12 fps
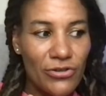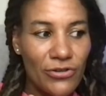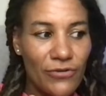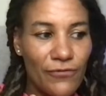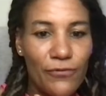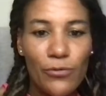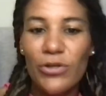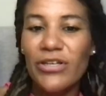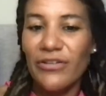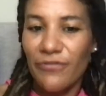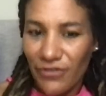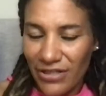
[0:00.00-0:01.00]
food
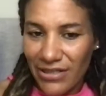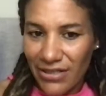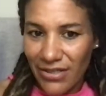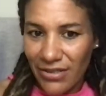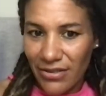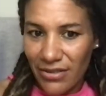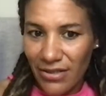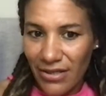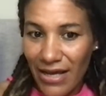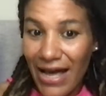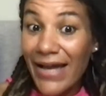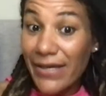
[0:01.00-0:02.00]
differently
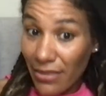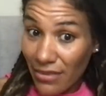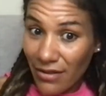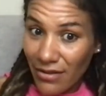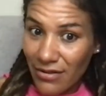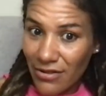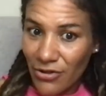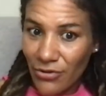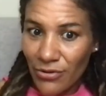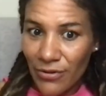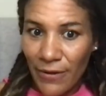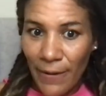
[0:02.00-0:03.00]
i think you know